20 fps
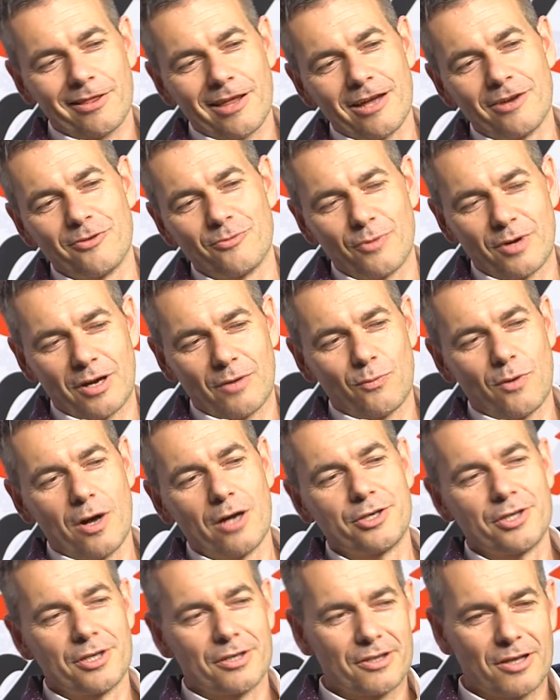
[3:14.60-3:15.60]
Then when I'm
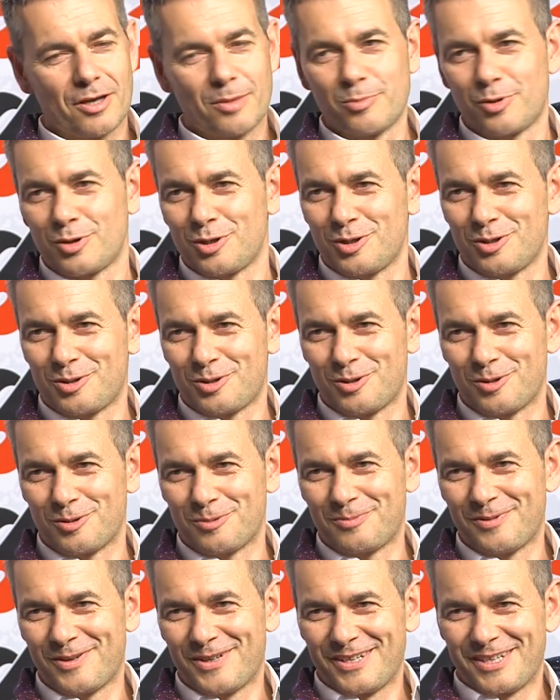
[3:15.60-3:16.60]
watching them on
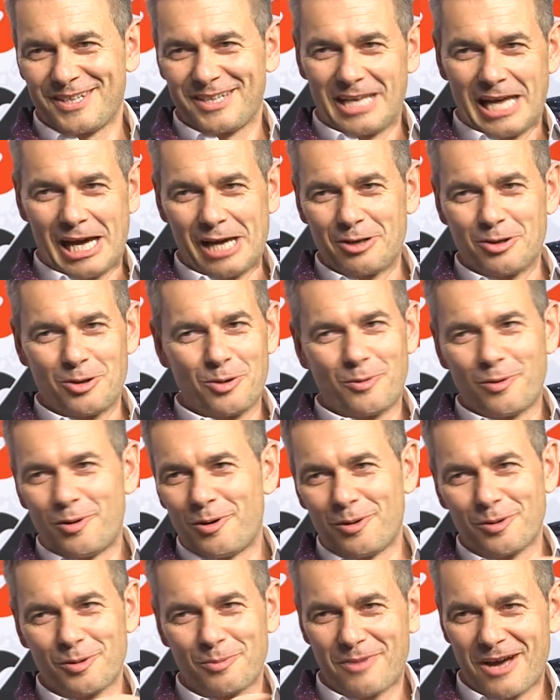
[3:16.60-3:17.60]
YouTube, I know
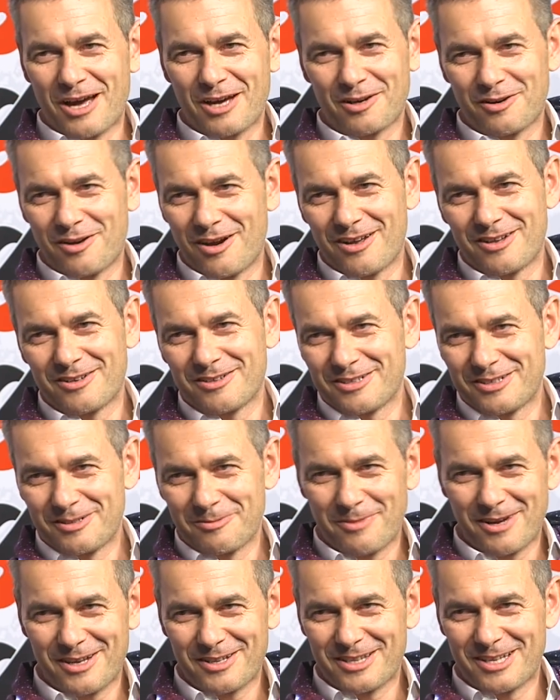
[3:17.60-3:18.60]
all the background
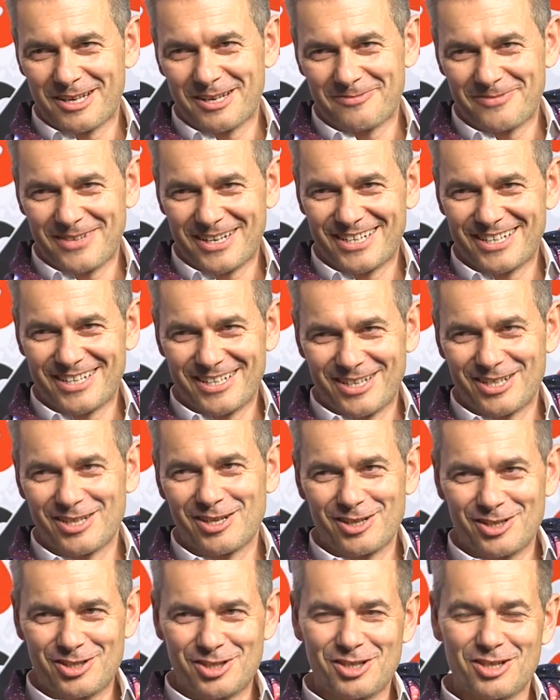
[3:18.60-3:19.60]
about them, and
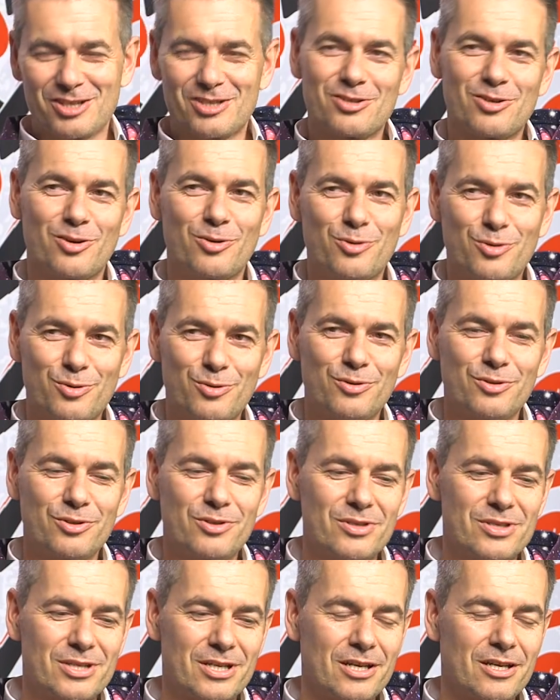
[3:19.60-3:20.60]
it's just so cool
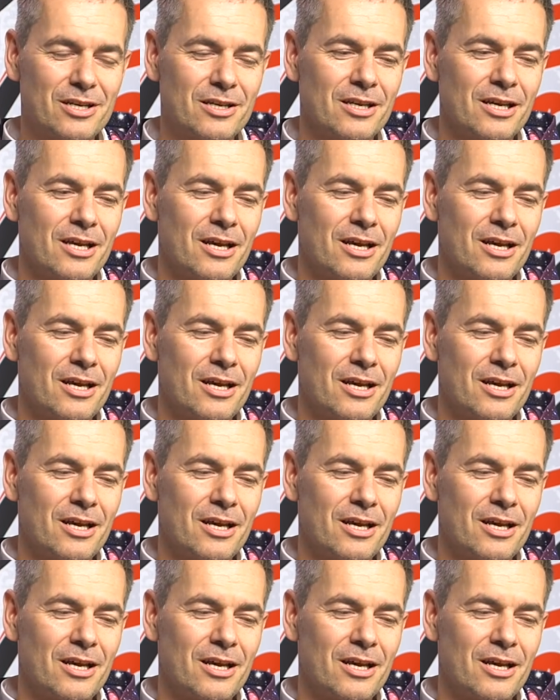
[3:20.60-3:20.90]
to see.